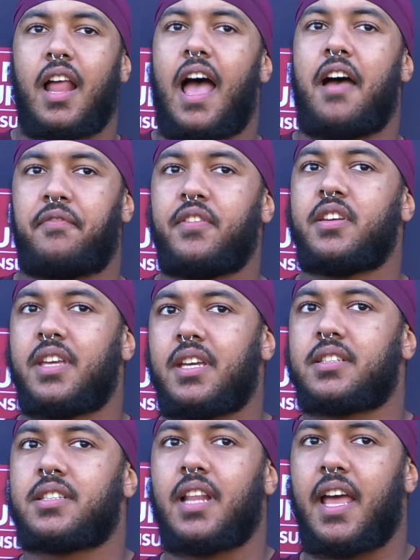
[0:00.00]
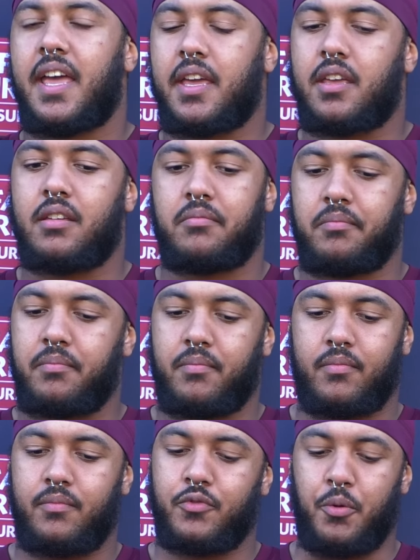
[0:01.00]
I feel yes. Like,
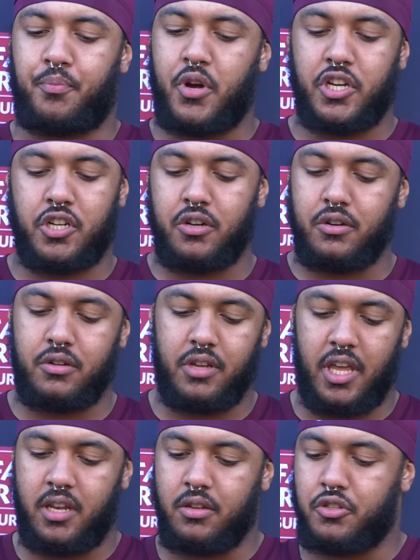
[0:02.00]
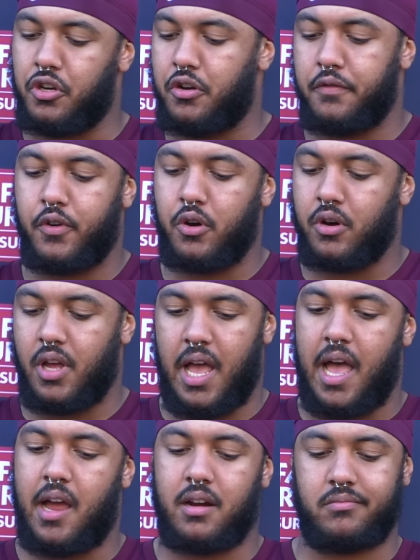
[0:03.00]
the pressure and the turnover
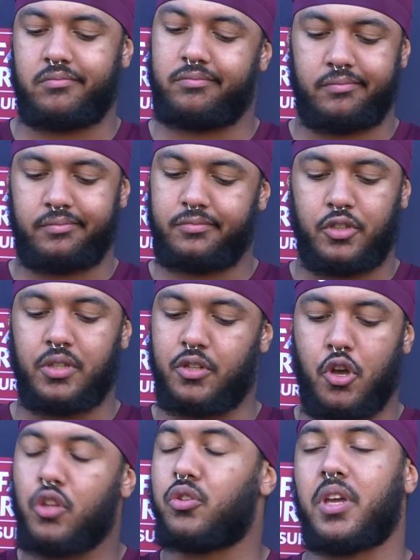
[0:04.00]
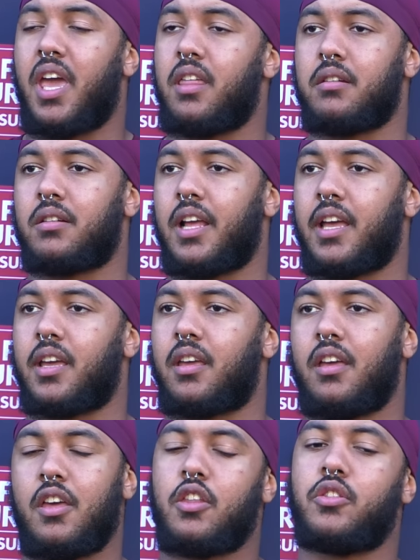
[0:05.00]
go together. Like,
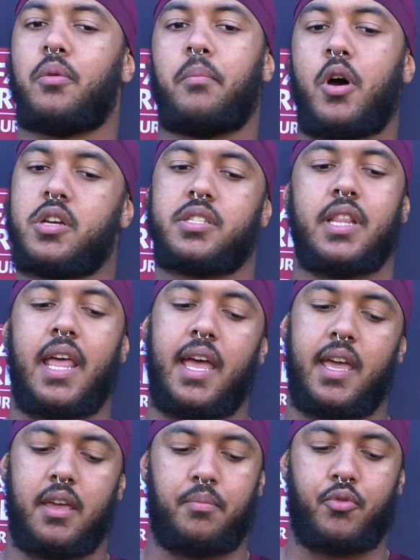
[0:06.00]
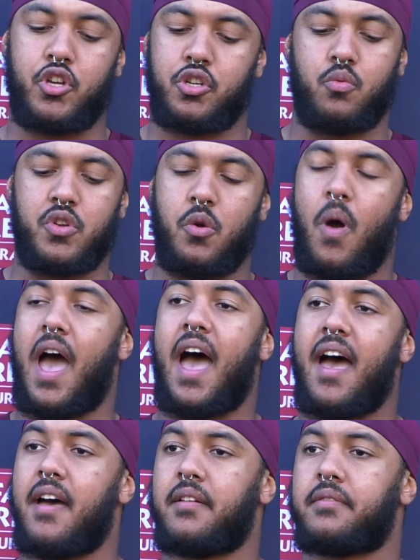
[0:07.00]
the most, like, pressure we're going to
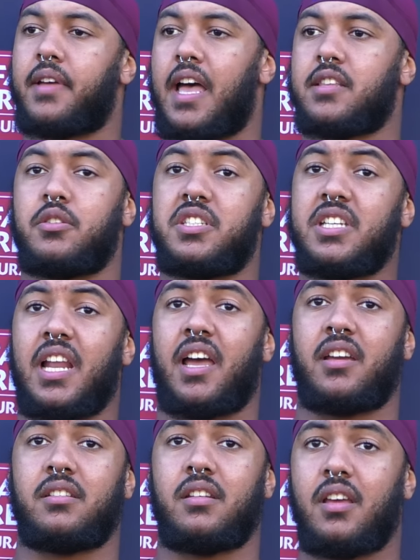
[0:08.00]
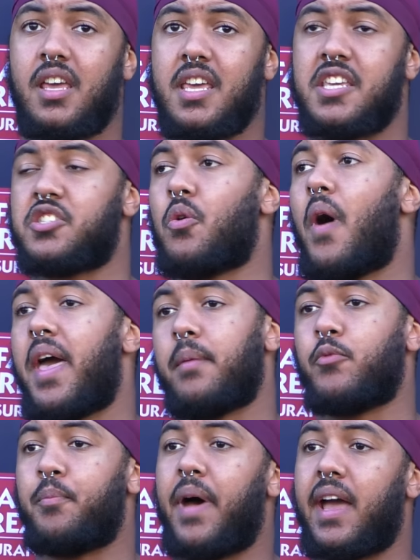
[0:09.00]
have at D-line is going to
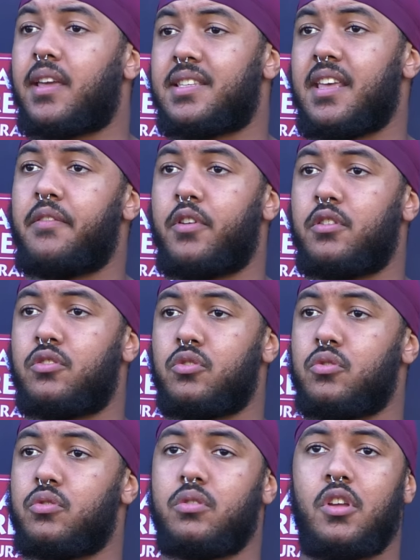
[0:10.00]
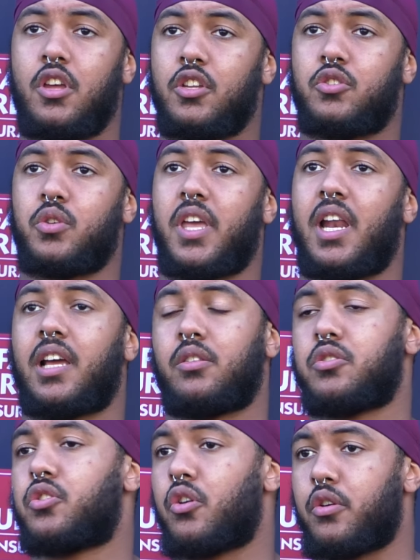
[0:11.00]
help the back seven to get, like,
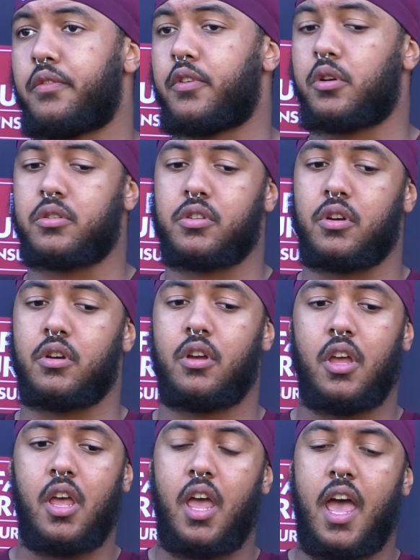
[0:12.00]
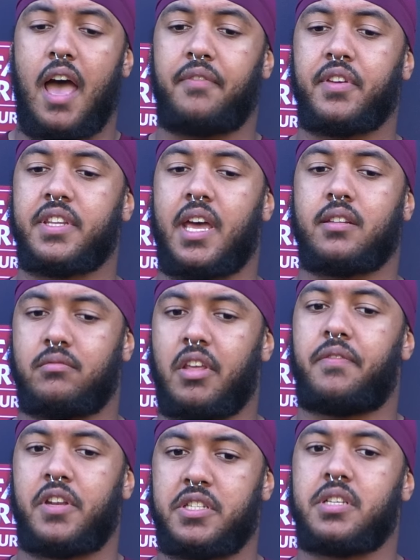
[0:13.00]
those turnovers. So I feel that
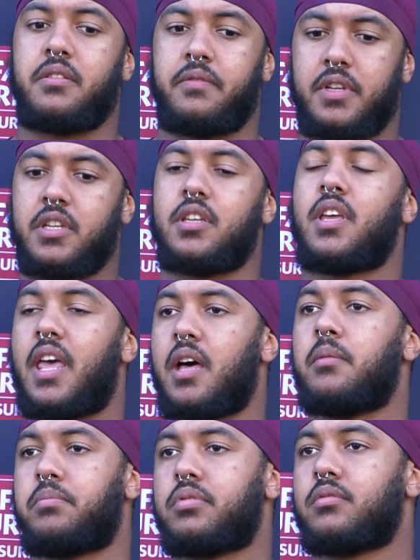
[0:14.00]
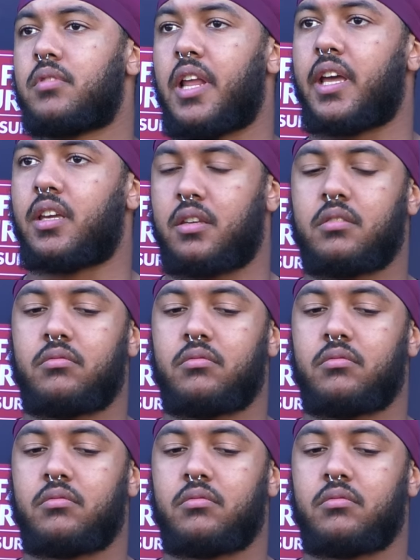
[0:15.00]
definitively helped. Like